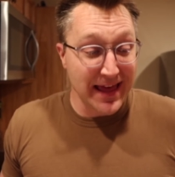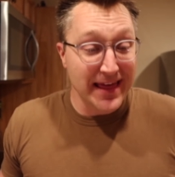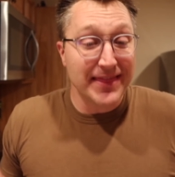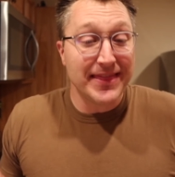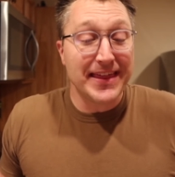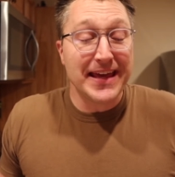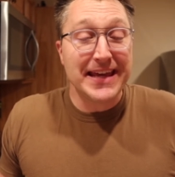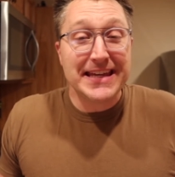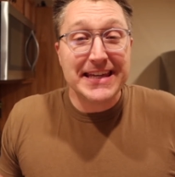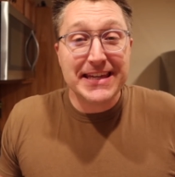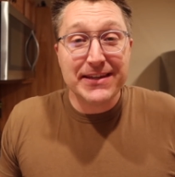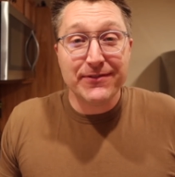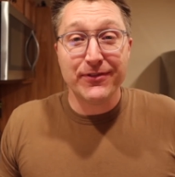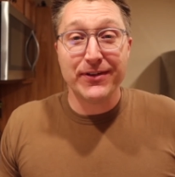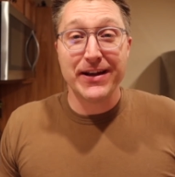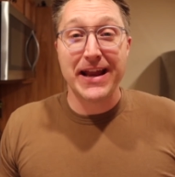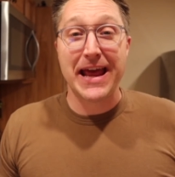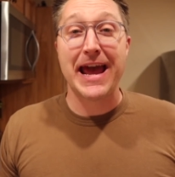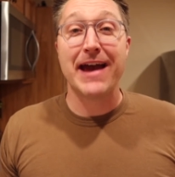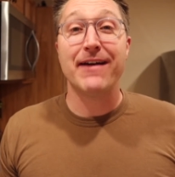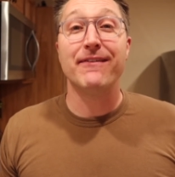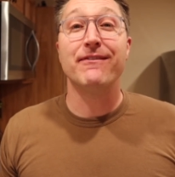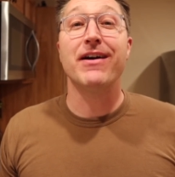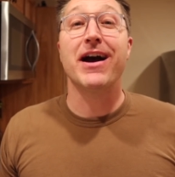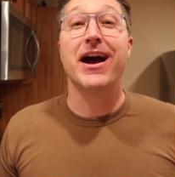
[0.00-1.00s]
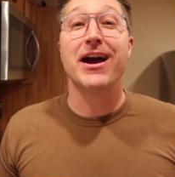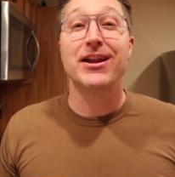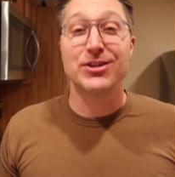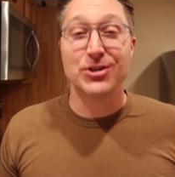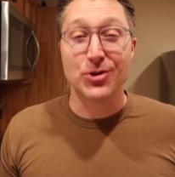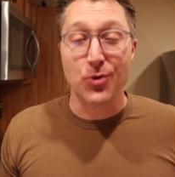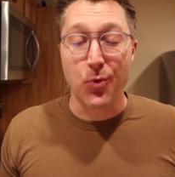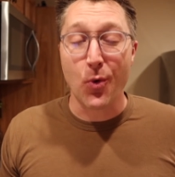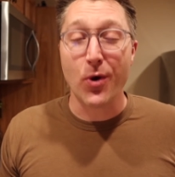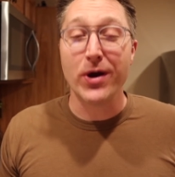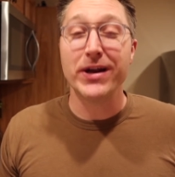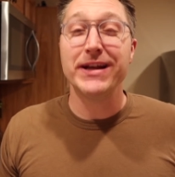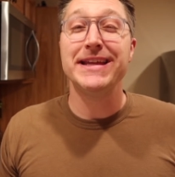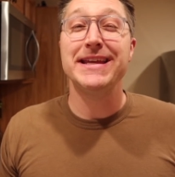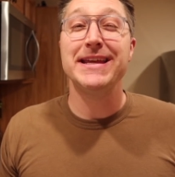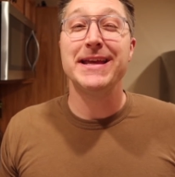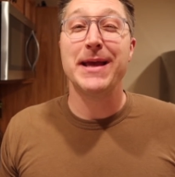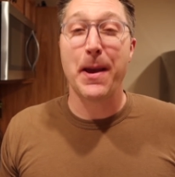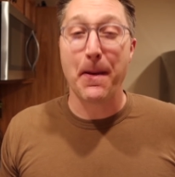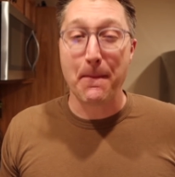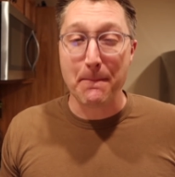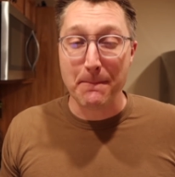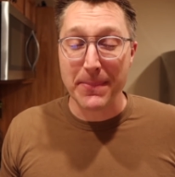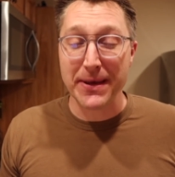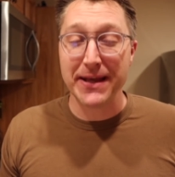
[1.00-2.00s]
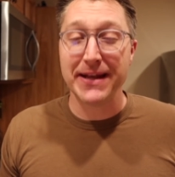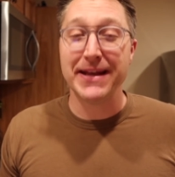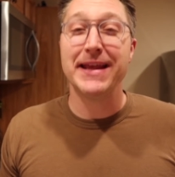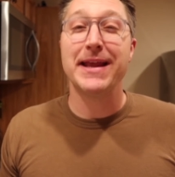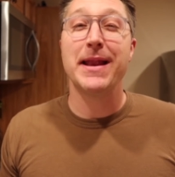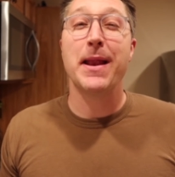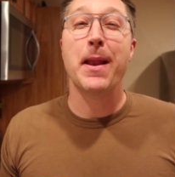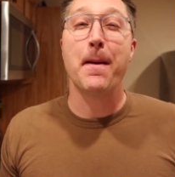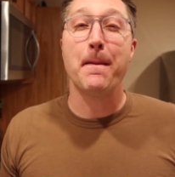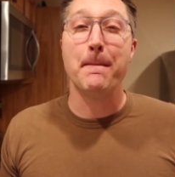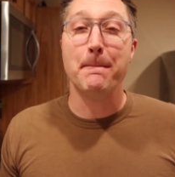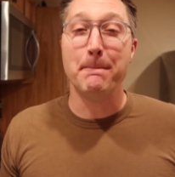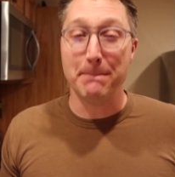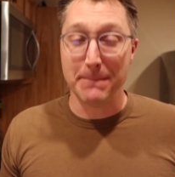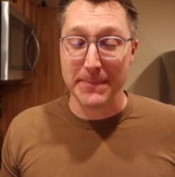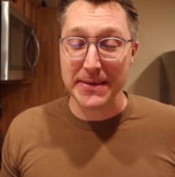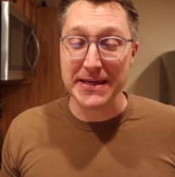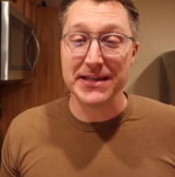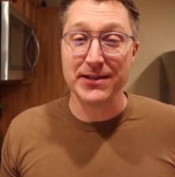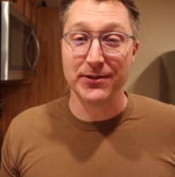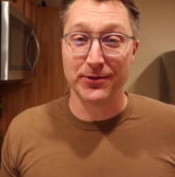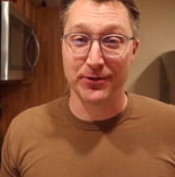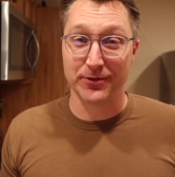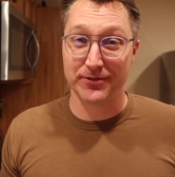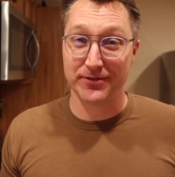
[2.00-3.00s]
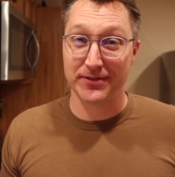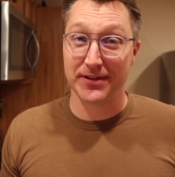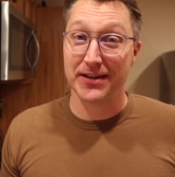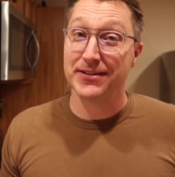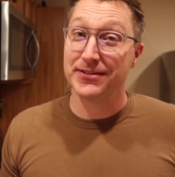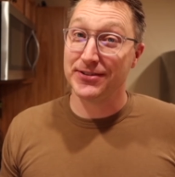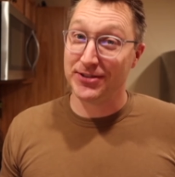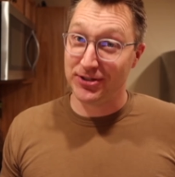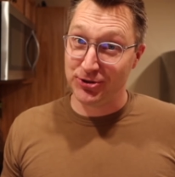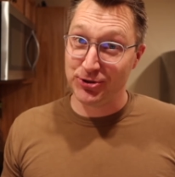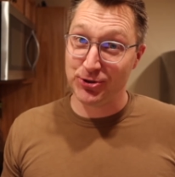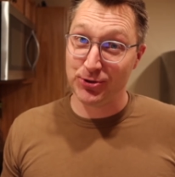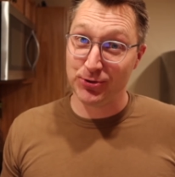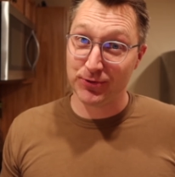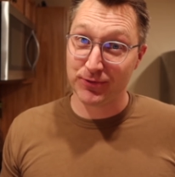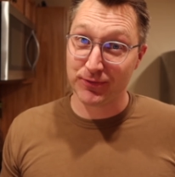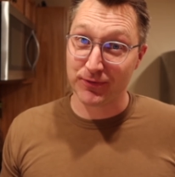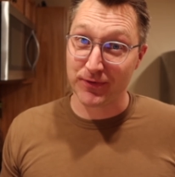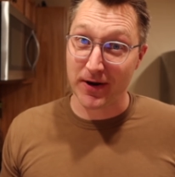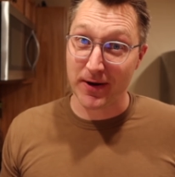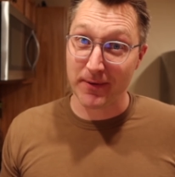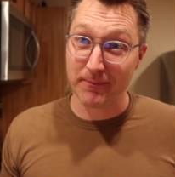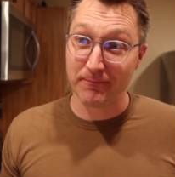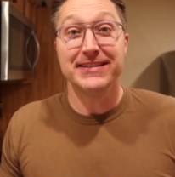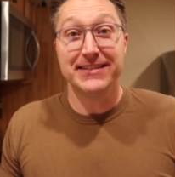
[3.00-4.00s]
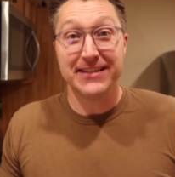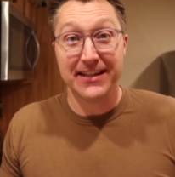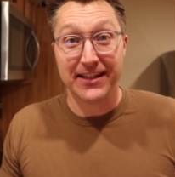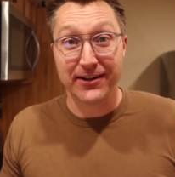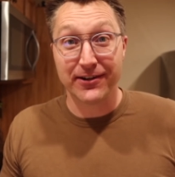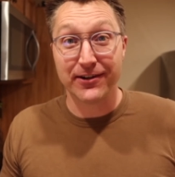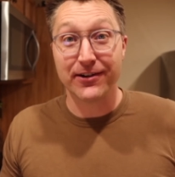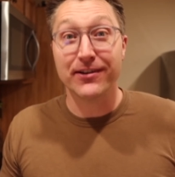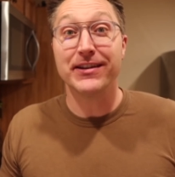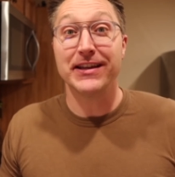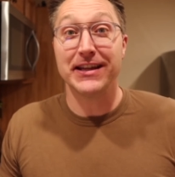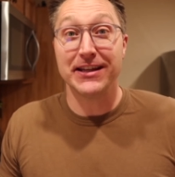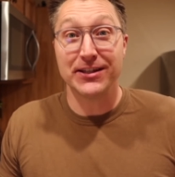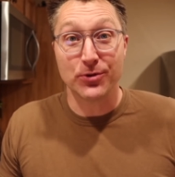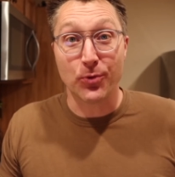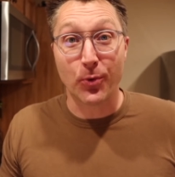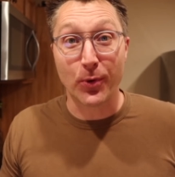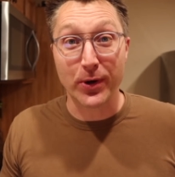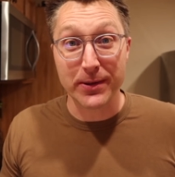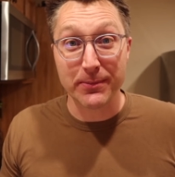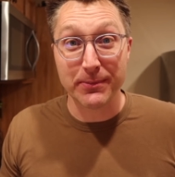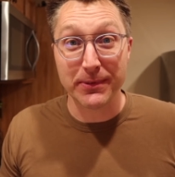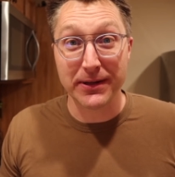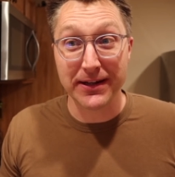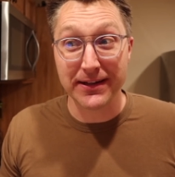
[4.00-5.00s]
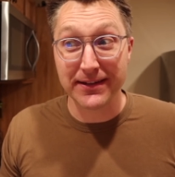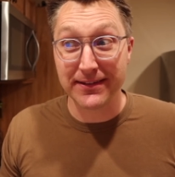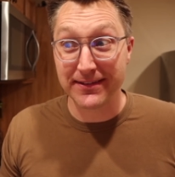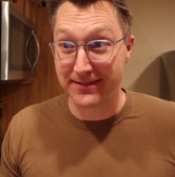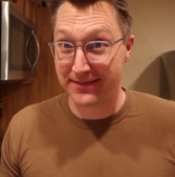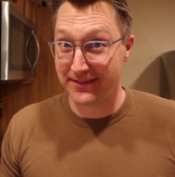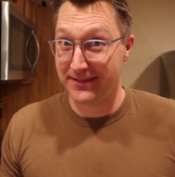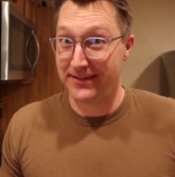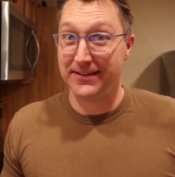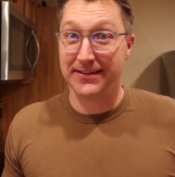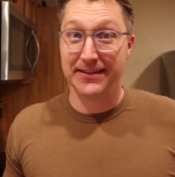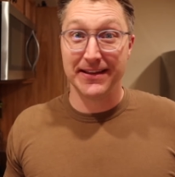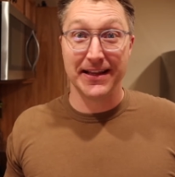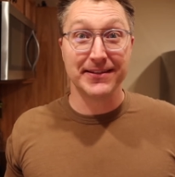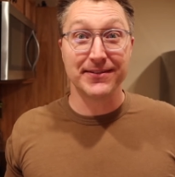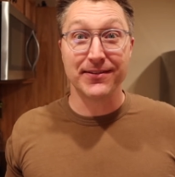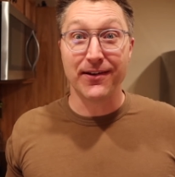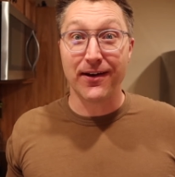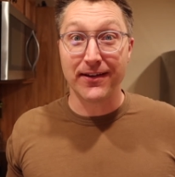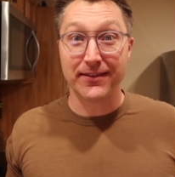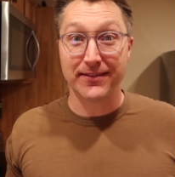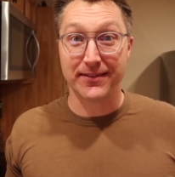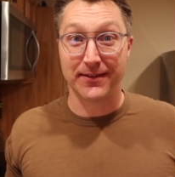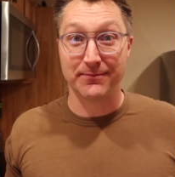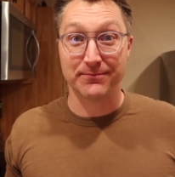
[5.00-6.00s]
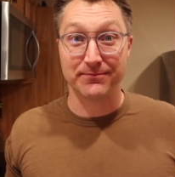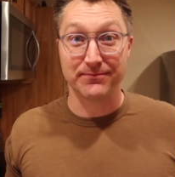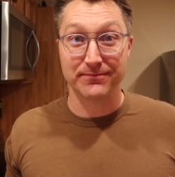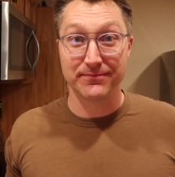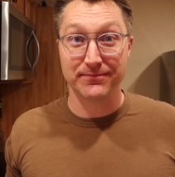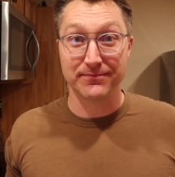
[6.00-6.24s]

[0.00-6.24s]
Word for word: They even have 20-minute meals to choose from. Dinner in 20 minutes, that's awesome.